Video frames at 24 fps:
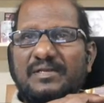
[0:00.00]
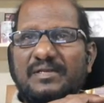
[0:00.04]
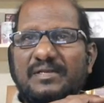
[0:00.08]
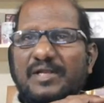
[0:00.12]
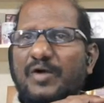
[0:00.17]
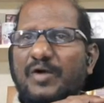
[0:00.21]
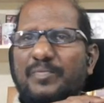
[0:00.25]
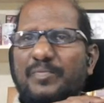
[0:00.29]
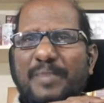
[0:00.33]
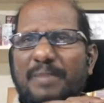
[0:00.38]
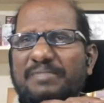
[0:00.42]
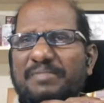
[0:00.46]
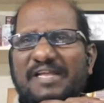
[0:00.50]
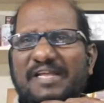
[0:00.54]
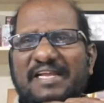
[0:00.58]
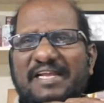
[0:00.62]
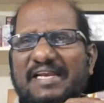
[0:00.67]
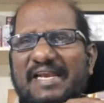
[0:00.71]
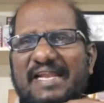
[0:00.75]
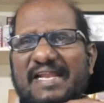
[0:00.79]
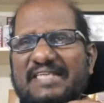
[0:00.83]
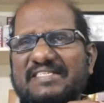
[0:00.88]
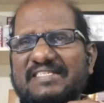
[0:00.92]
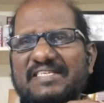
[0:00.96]
Now, public
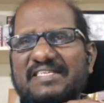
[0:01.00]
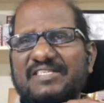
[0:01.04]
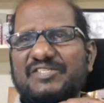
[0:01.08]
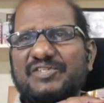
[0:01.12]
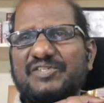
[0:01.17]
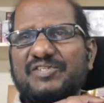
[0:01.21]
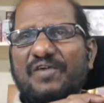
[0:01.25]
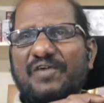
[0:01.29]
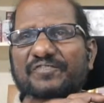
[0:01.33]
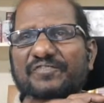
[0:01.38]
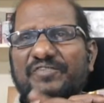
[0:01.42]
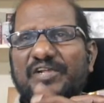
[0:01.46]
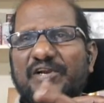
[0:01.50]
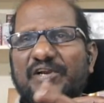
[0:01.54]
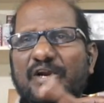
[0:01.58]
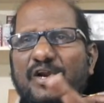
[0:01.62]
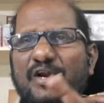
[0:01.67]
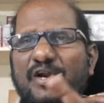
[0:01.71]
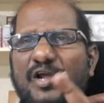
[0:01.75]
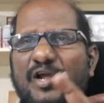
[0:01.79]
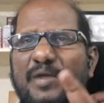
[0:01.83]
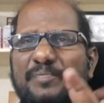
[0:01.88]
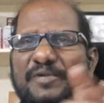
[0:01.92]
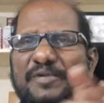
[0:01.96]
relations, after
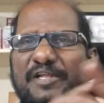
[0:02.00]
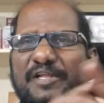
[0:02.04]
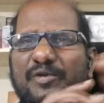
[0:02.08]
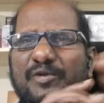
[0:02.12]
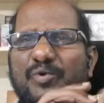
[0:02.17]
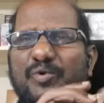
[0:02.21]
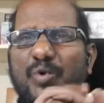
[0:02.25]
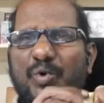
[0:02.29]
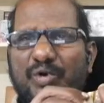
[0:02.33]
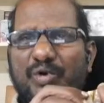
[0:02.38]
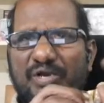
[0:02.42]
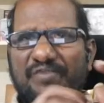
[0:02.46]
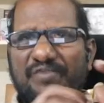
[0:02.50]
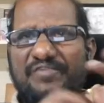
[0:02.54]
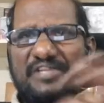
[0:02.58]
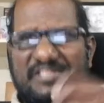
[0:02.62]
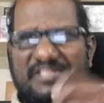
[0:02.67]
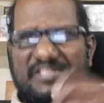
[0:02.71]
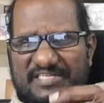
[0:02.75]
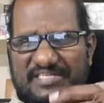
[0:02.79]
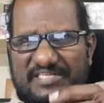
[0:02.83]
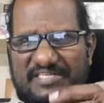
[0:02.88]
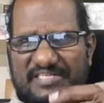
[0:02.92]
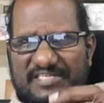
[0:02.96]
adopting code of
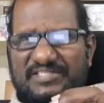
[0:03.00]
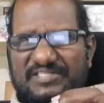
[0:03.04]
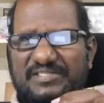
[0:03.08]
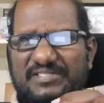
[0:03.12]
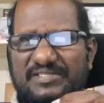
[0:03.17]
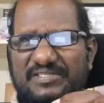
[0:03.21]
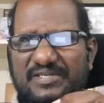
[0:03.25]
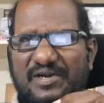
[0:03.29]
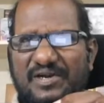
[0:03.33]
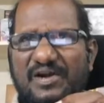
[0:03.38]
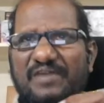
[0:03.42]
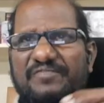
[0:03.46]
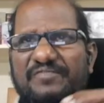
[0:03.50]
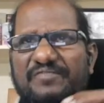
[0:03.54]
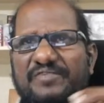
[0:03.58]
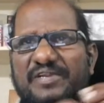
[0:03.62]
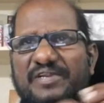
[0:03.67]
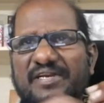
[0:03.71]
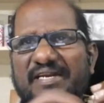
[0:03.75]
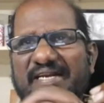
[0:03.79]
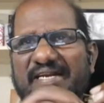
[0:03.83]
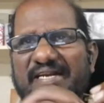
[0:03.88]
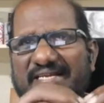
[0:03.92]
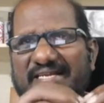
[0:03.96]
ethics,
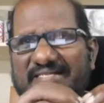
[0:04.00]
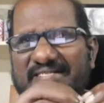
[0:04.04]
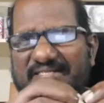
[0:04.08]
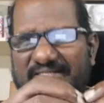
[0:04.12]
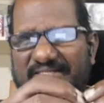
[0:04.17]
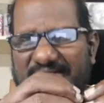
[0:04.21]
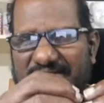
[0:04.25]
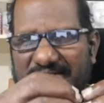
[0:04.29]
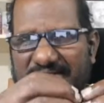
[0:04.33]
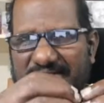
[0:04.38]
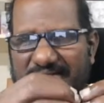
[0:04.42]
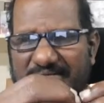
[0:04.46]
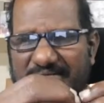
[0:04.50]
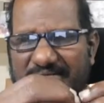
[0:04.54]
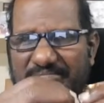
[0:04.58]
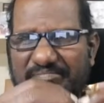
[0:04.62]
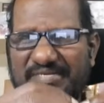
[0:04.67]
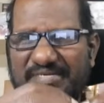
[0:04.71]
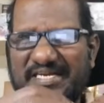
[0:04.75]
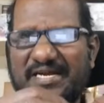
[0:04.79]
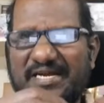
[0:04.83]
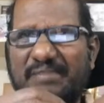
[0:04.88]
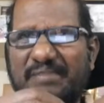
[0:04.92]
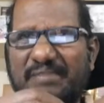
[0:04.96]
after it has
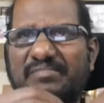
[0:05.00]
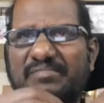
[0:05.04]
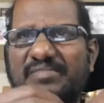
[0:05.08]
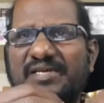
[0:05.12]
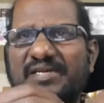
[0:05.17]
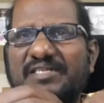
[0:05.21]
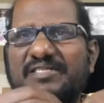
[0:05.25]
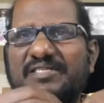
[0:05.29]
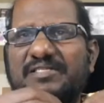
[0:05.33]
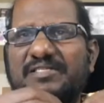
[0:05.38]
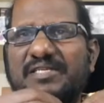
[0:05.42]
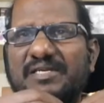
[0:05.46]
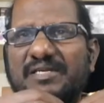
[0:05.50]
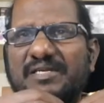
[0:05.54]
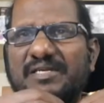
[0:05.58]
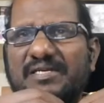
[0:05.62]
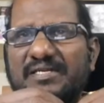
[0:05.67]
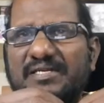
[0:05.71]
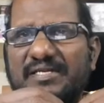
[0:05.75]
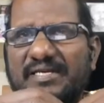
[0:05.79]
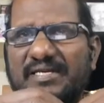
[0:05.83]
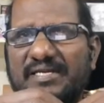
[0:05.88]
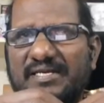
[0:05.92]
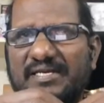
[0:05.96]
become
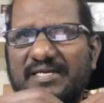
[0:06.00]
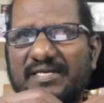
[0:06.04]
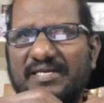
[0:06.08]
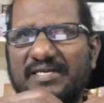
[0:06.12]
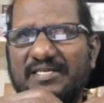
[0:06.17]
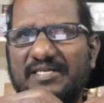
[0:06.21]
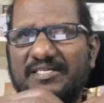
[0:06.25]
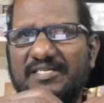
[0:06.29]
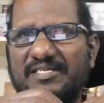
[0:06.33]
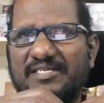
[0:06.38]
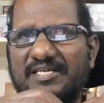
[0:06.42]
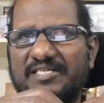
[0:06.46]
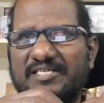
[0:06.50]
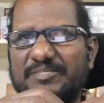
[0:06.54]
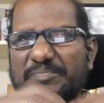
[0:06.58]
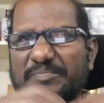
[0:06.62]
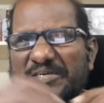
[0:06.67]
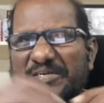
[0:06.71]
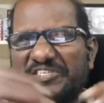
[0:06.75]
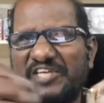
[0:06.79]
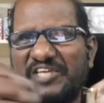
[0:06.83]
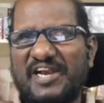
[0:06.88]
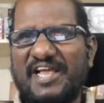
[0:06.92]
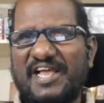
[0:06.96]
a
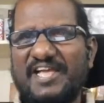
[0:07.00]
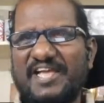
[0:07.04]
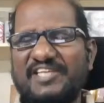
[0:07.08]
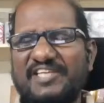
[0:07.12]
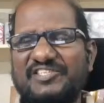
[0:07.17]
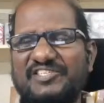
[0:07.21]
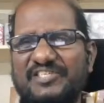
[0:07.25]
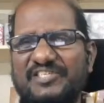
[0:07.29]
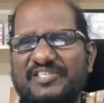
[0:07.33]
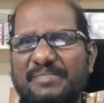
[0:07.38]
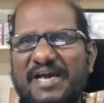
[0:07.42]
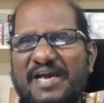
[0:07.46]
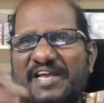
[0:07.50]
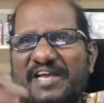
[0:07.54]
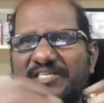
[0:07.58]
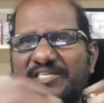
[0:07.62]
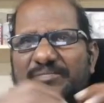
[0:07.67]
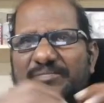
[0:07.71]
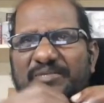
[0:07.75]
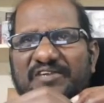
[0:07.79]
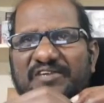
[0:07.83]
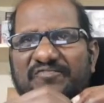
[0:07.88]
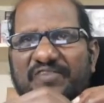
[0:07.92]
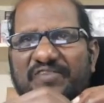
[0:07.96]
specialized
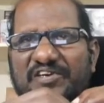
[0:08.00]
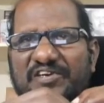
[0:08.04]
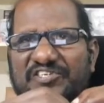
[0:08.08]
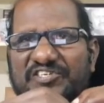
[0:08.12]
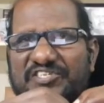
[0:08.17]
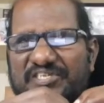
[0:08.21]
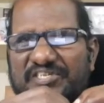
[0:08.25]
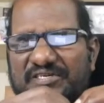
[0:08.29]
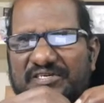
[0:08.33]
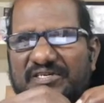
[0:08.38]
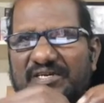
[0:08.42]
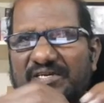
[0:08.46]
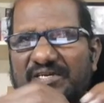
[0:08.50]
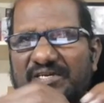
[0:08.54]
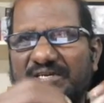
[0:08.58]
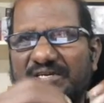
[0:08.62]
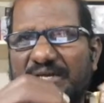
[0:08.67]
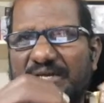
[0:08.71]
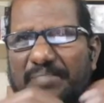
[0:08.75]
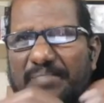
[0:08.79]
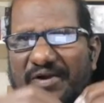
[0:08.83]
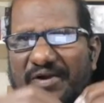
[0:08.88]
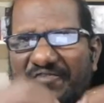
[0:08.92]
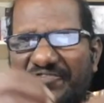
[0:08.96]
management function,
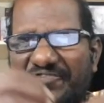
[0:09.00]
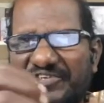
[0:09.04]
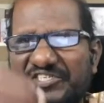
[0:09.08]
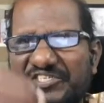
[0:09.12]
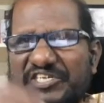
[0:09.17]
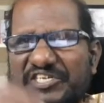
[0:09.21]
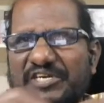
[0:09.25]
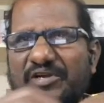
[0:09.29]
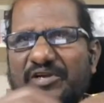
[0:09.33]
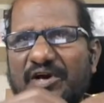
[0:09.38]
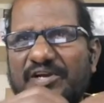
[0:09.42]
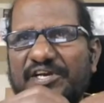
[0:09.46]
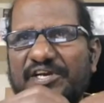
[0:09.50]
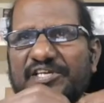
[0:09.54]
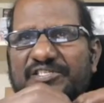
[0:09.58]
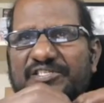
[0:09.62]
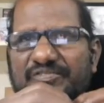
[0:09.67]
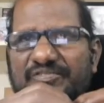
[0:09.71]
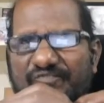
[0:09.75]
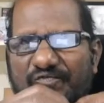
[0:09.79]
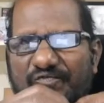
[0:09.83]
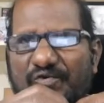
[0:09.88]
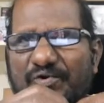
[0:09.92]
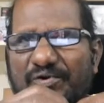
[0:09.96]
a profession on
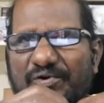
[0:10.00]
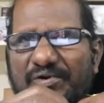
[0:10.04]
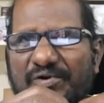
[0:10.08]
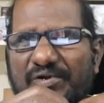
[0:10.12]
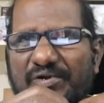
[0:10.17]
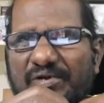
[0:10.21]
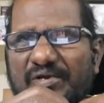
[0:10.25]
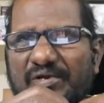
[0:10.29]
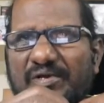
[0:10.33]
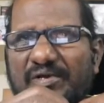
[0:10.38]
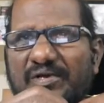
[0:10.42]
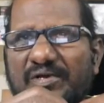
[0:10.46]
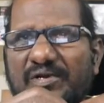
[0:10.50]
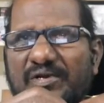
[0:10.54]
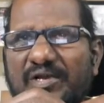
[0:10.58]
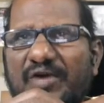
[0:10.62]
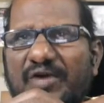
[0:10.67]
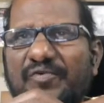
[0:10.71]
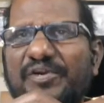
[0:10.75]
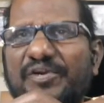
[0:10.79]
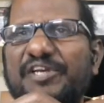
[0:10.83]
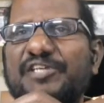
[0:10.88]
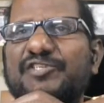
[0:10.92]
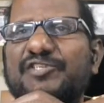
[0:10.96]
its own,
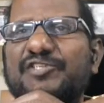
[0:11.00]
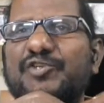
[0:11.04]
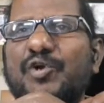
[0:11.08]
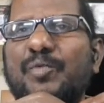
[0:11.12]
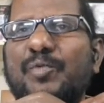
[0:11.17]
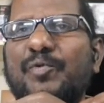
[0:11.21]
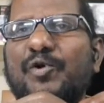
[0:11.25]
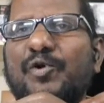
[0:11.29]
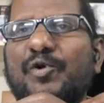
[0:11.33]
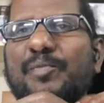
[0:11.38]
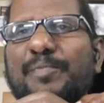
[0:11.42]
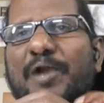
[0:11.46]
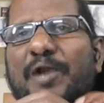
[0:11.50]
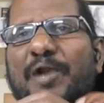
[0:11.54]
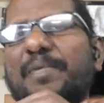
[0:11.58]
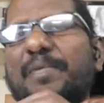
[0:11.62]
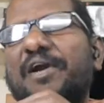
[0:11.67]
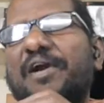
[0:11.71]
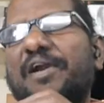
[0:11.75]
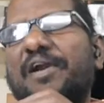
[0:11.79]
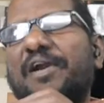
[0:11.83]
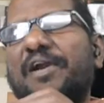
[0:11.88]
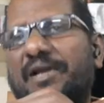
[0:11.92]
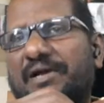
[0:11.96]
now it is no more
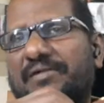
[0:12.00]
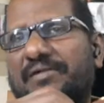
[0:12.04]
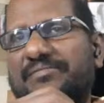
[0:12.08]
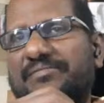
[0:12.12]
propaganda.